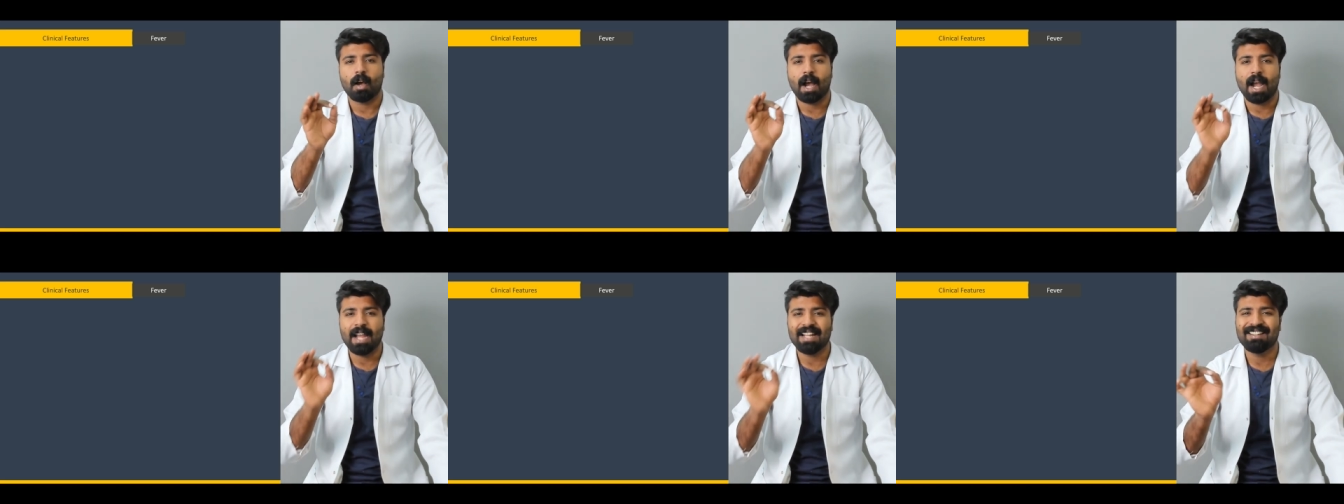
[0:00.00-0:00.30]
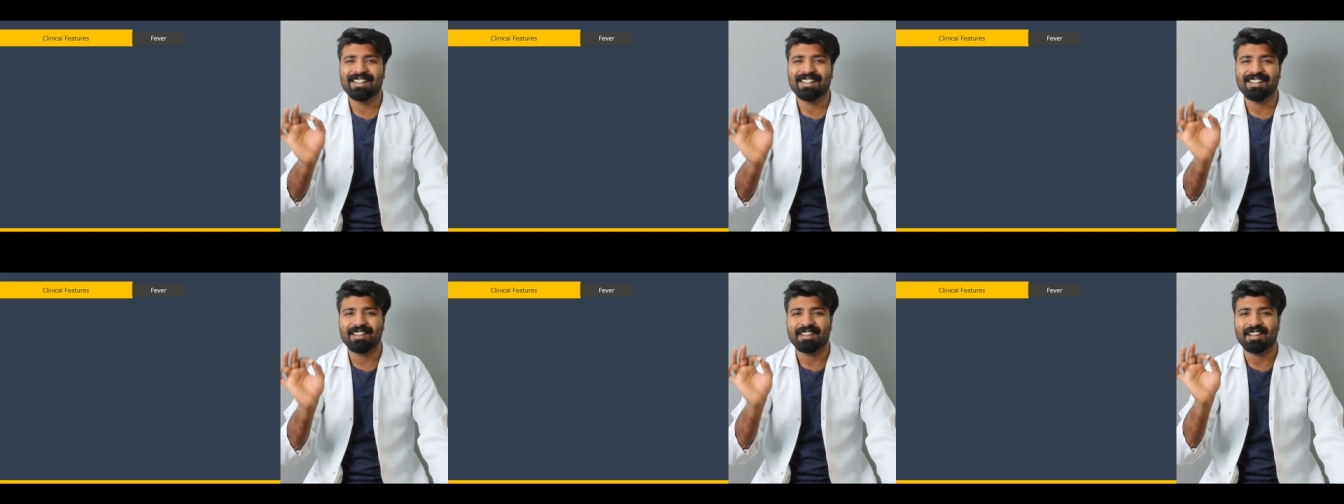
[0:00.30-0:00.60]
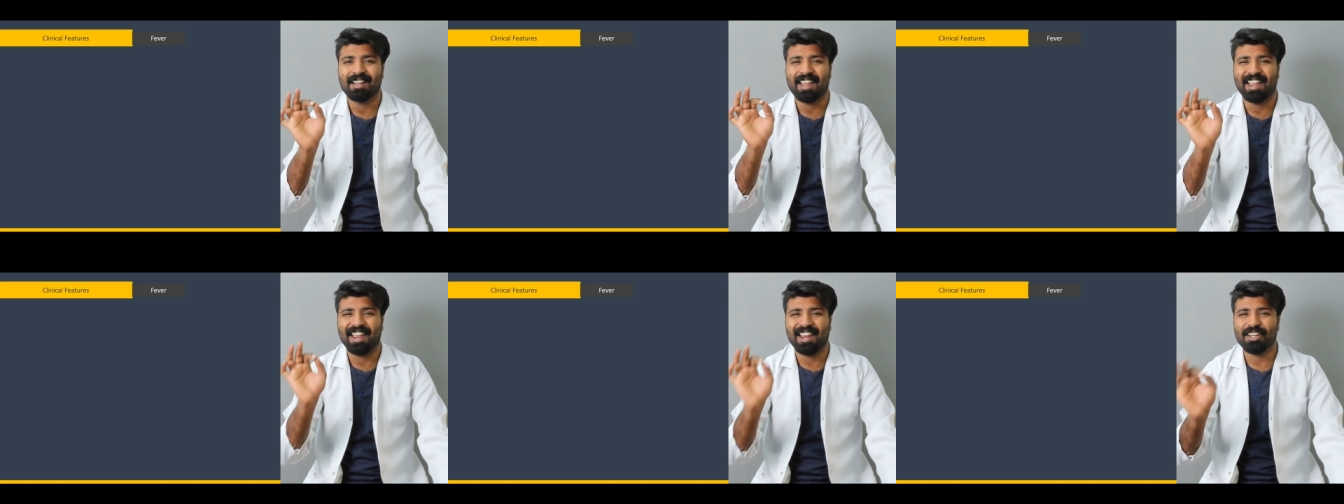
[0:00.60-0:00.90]

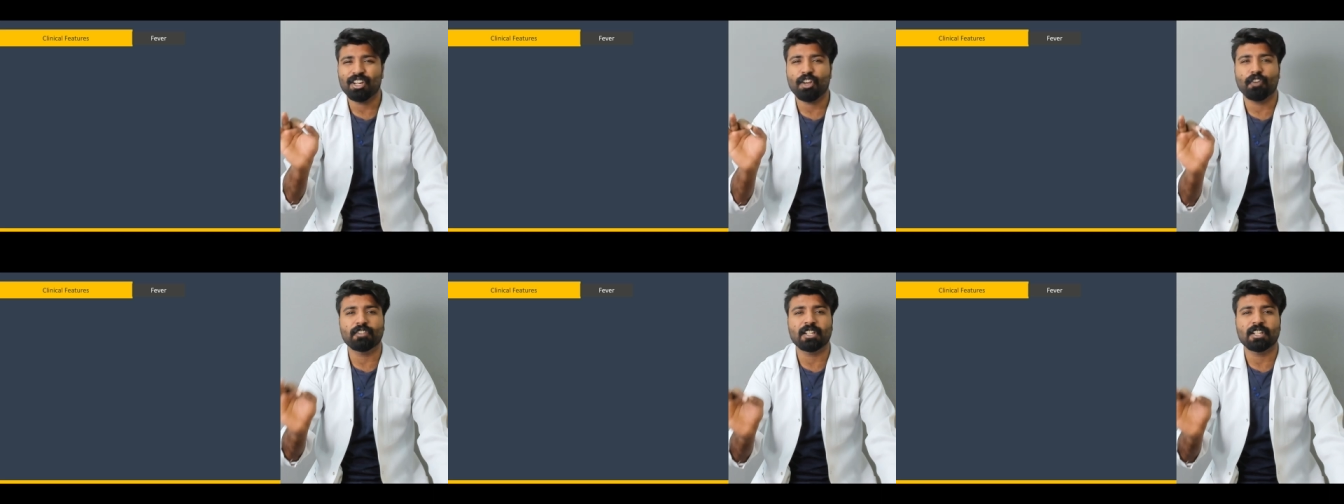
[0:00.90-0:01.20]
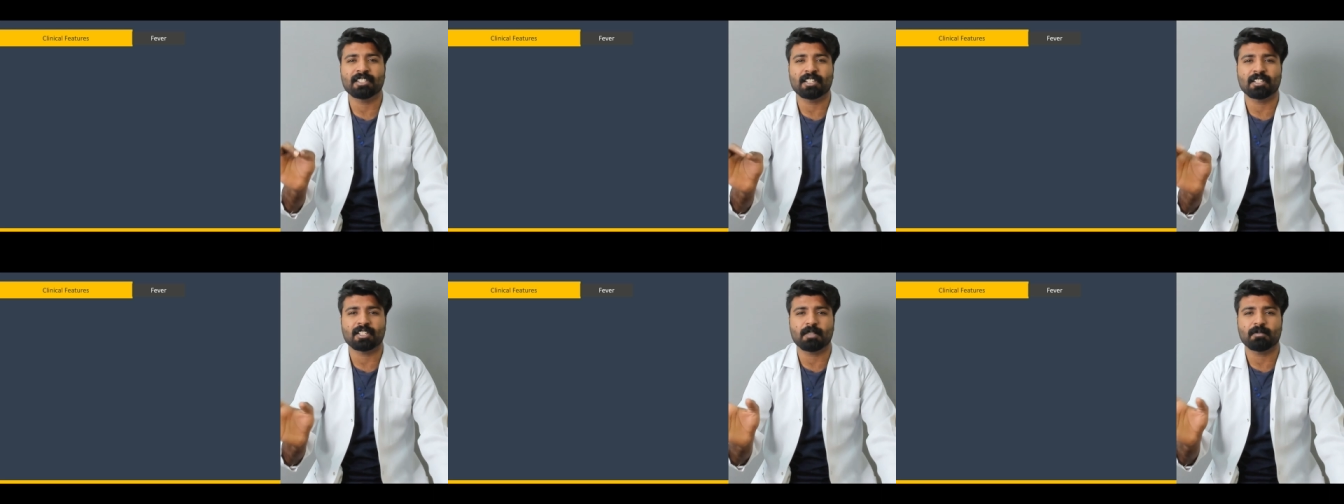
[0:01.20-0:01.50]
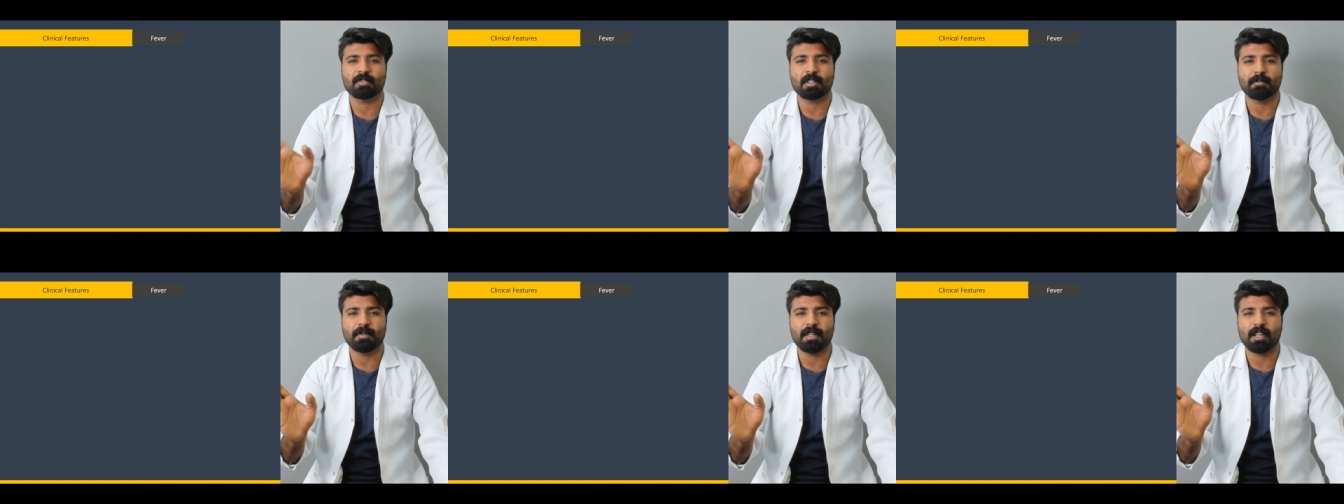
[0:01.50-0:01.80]
either any of these
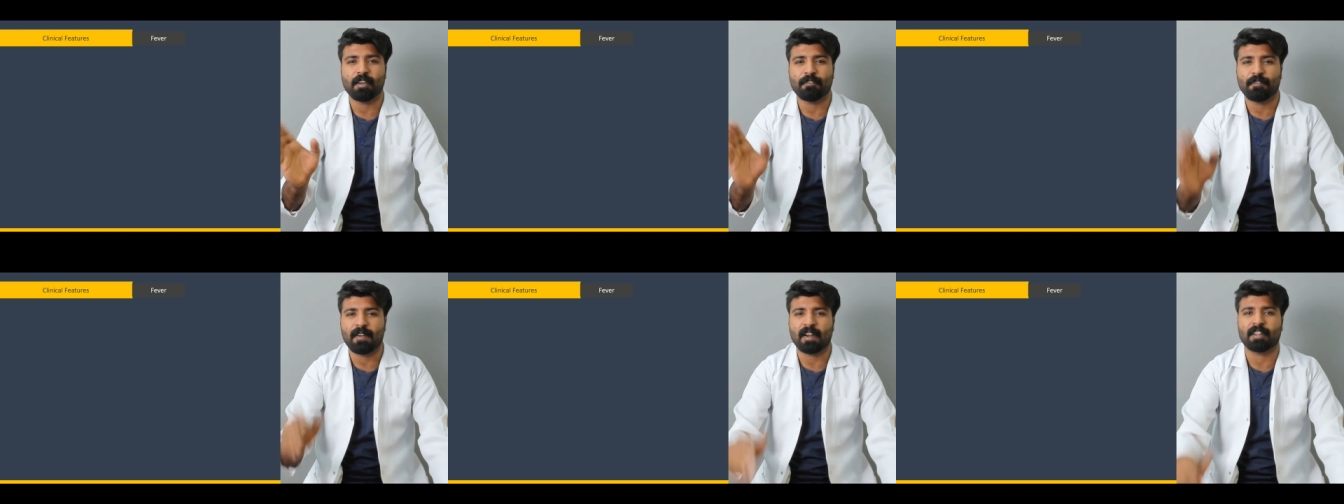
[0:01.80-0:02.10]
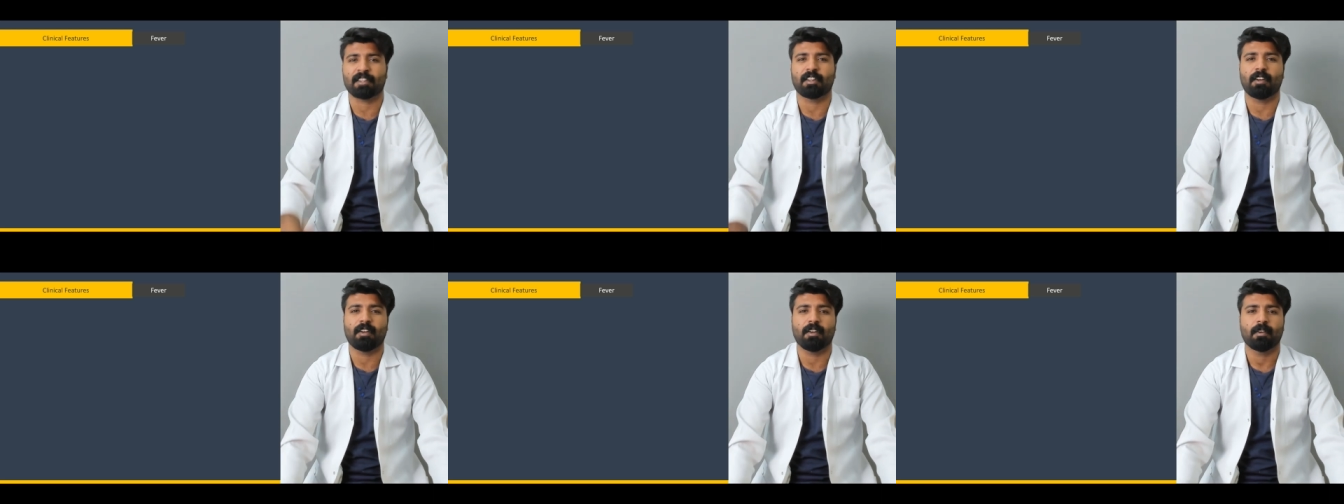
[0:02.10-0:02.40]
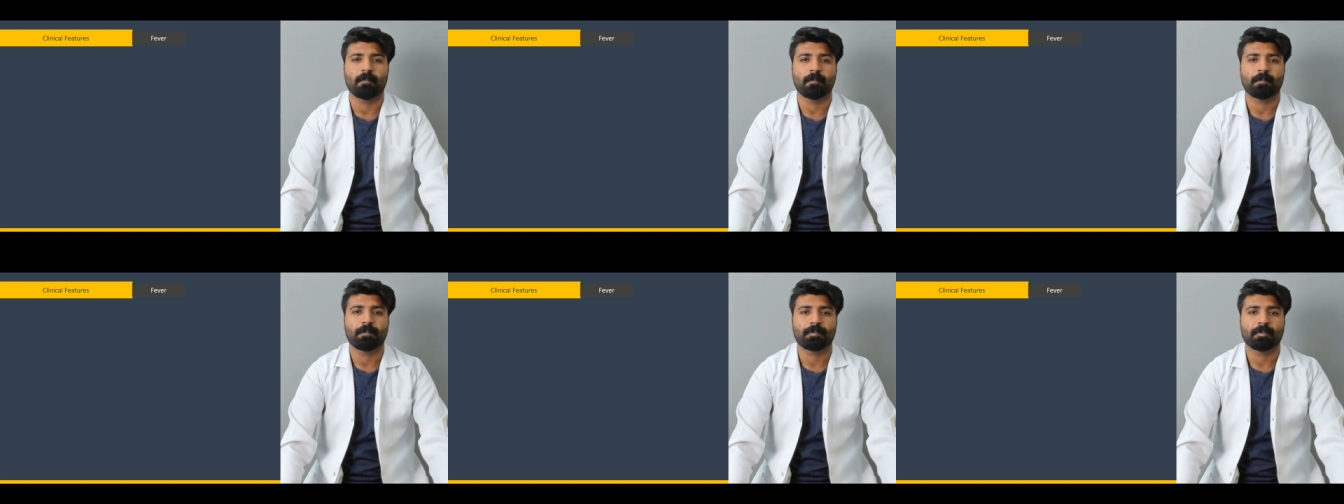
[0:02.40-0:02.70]
systems are being affected